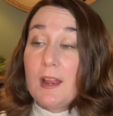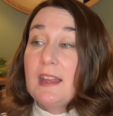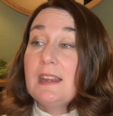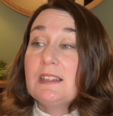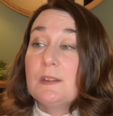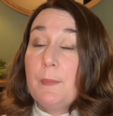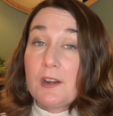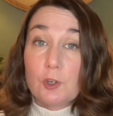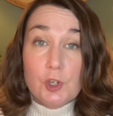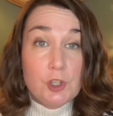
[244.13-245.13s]
It is a
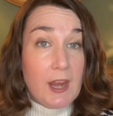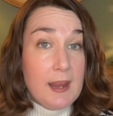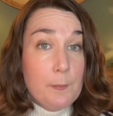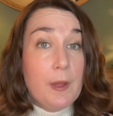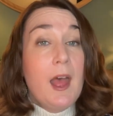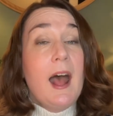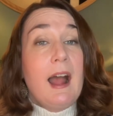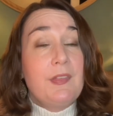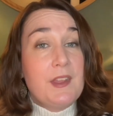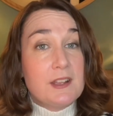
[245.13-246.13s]
better shape.
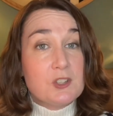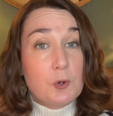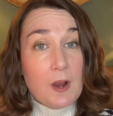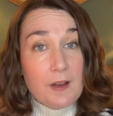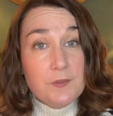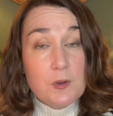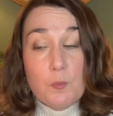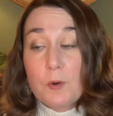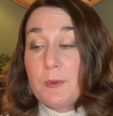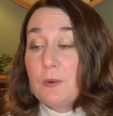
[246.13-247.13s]
I think it's crafted
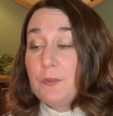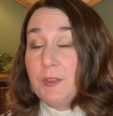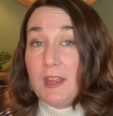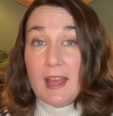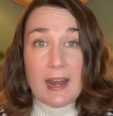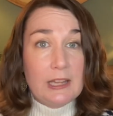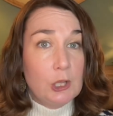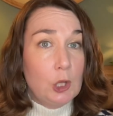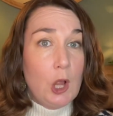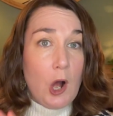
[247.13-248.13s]
more beautifully, and I
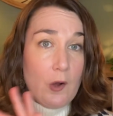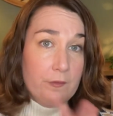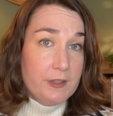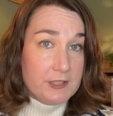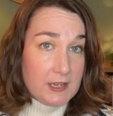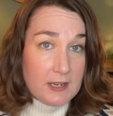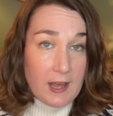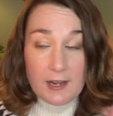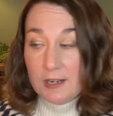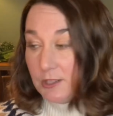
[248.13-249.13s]
love the scene
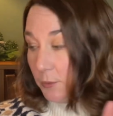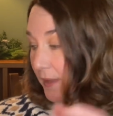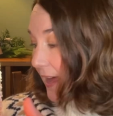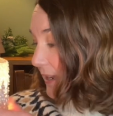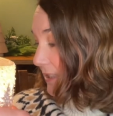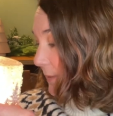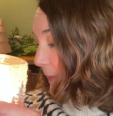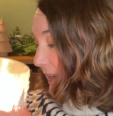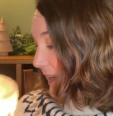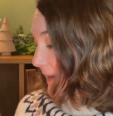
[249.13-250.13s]
on it. So that is the
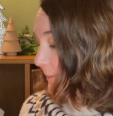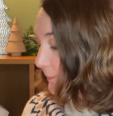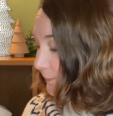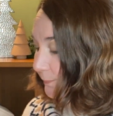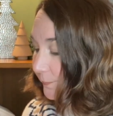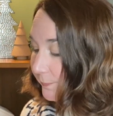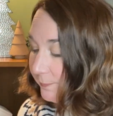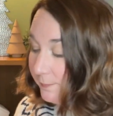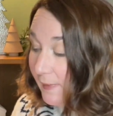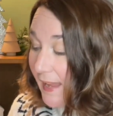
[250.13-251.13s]
mini.
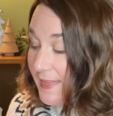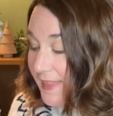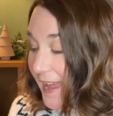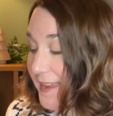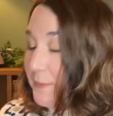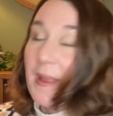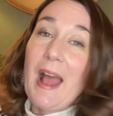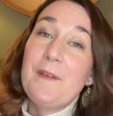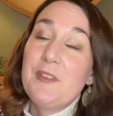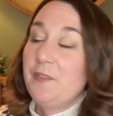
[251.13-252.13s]
And then we
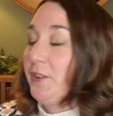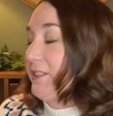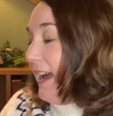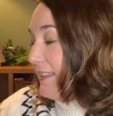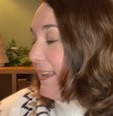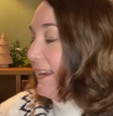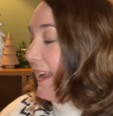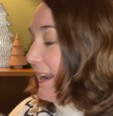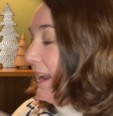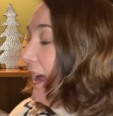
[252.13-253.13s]
have the full size. And
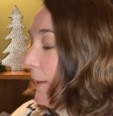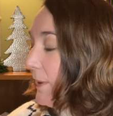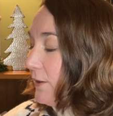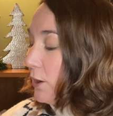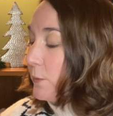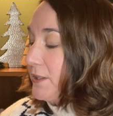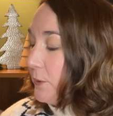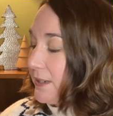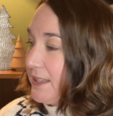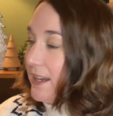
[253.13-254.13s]
again, my daughter was so
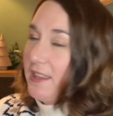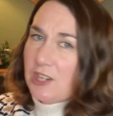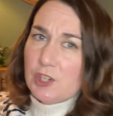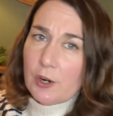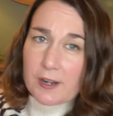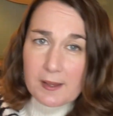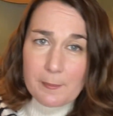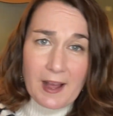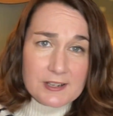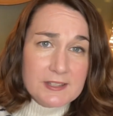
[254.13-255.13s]
excited that she already
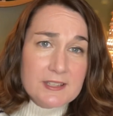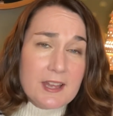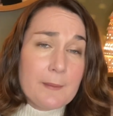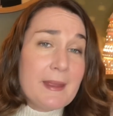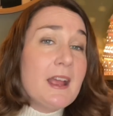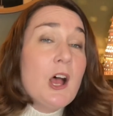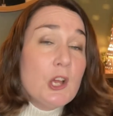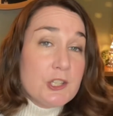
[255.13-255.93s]
unboxed these on me.